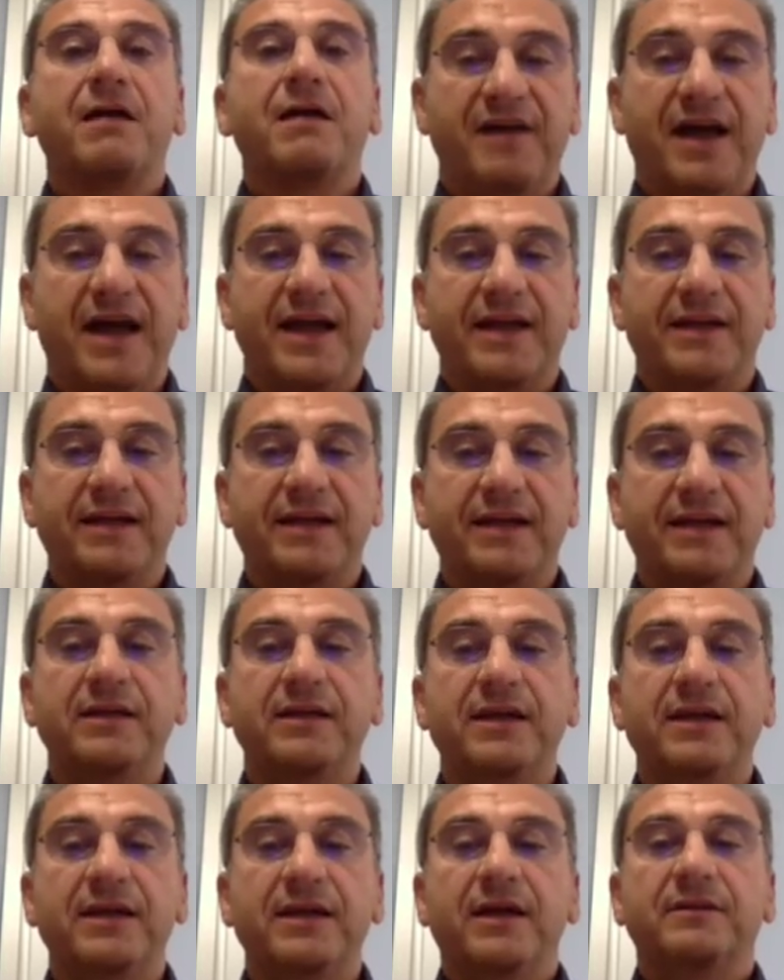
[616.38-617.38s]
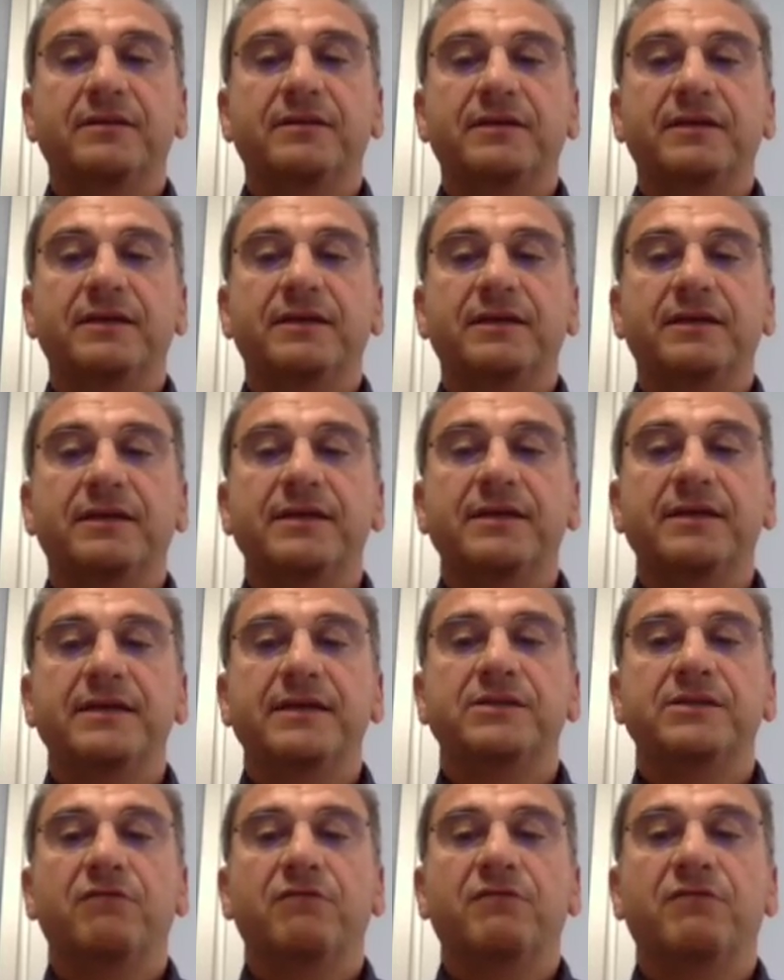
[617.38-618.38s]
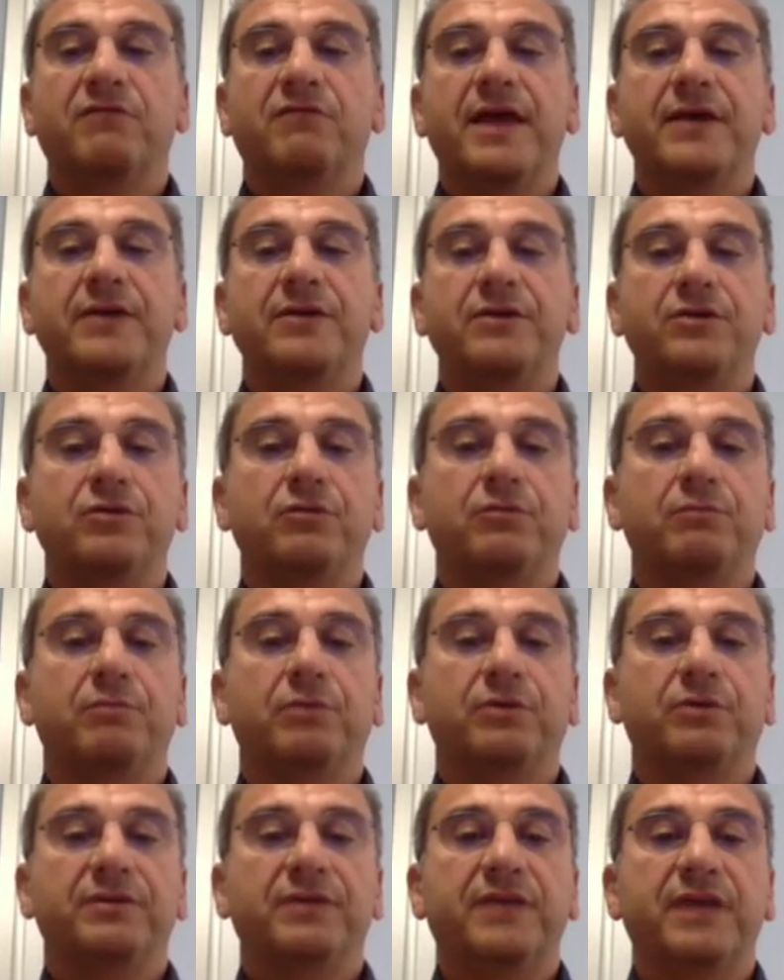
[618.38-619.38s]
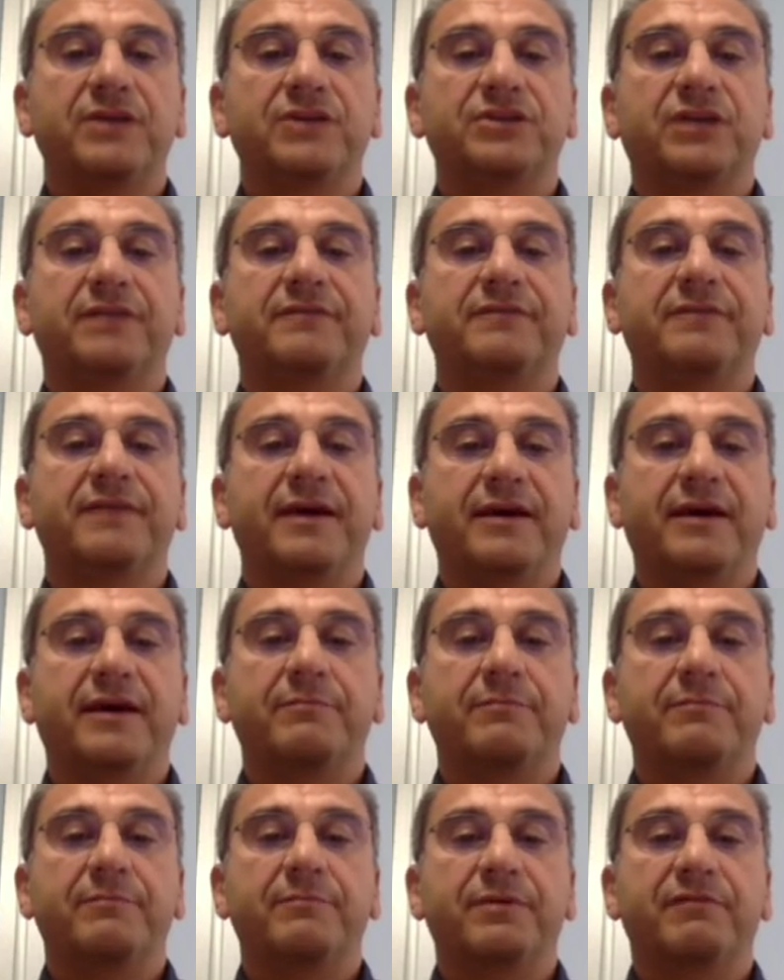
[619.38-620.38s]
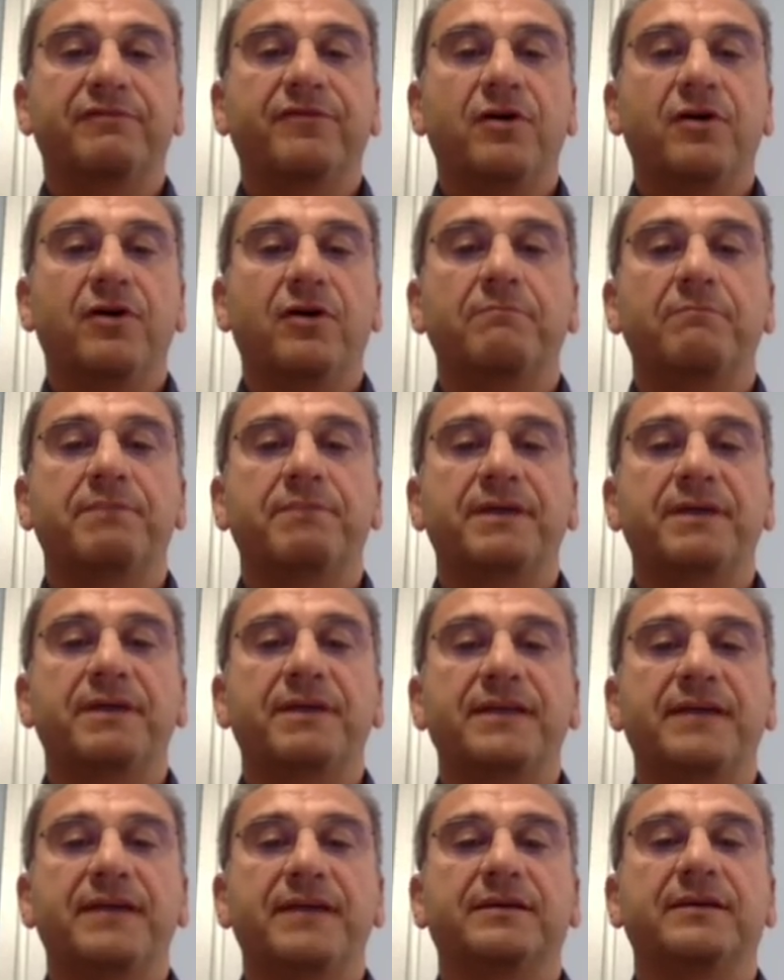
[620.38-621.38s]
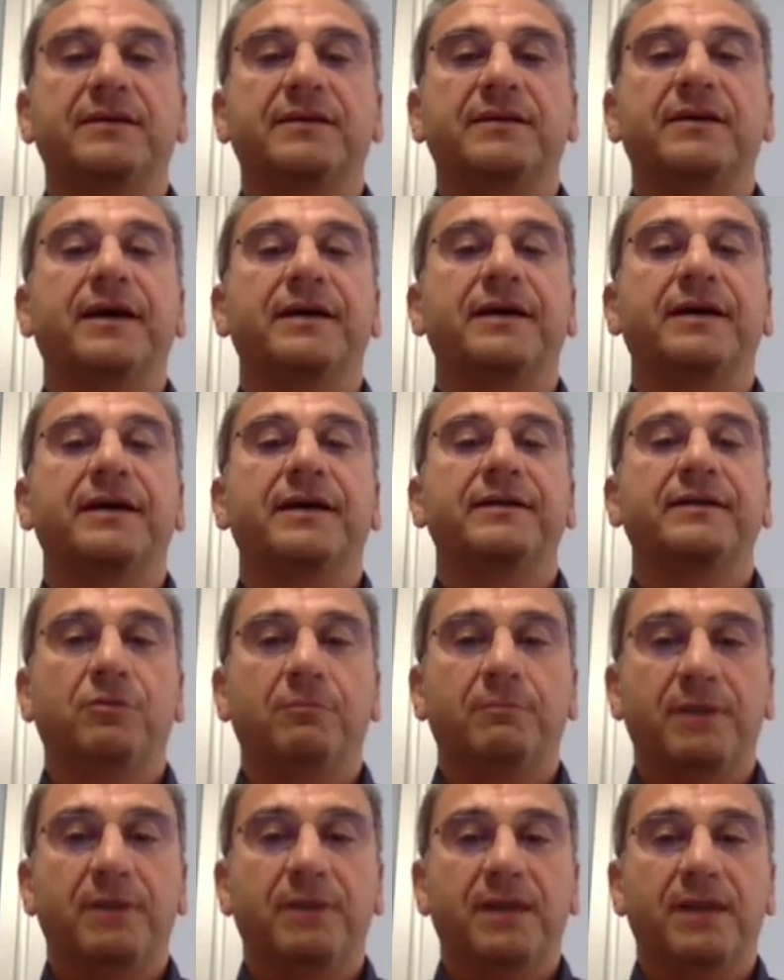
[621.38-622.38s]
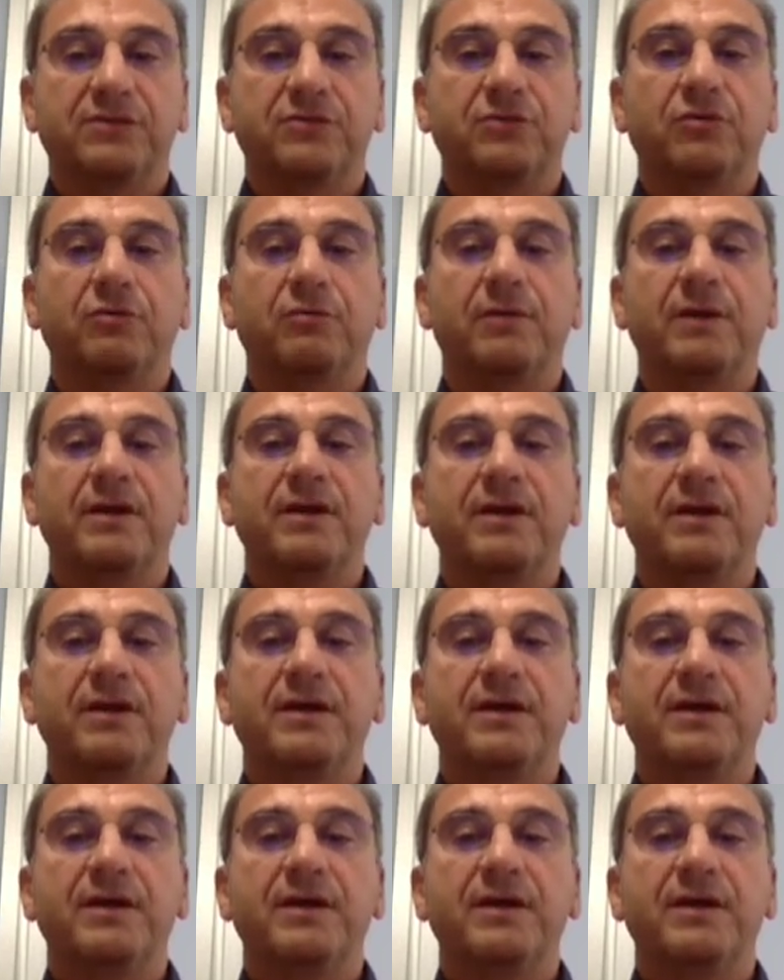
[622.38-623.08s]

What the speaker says: Finally, the case of a new potential therapy for pediatric retinoblastoma